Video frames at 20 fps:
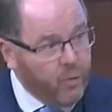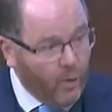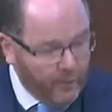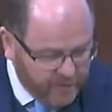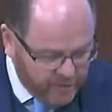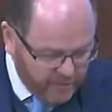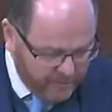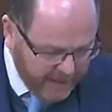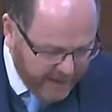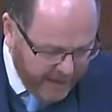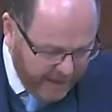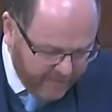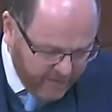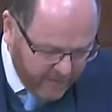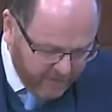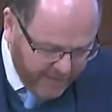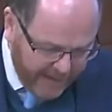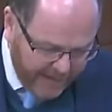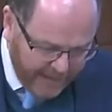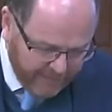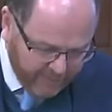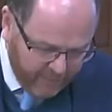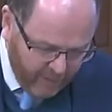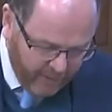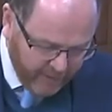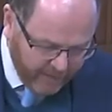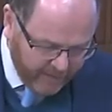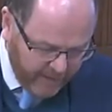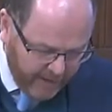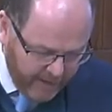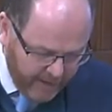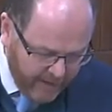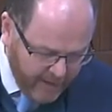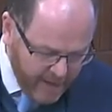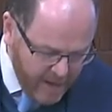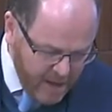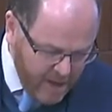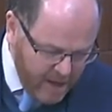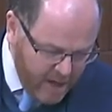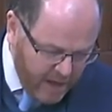want to pick up the planning point.
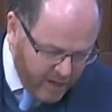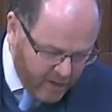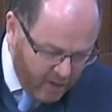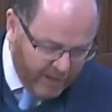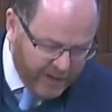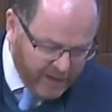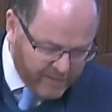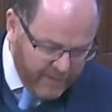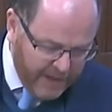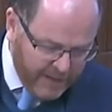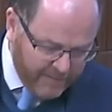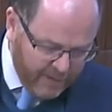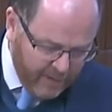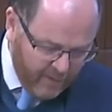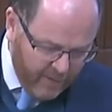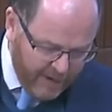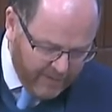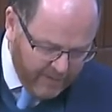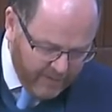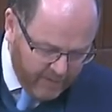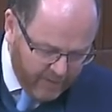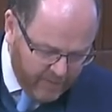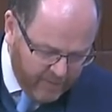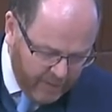Colleagues may be aware, but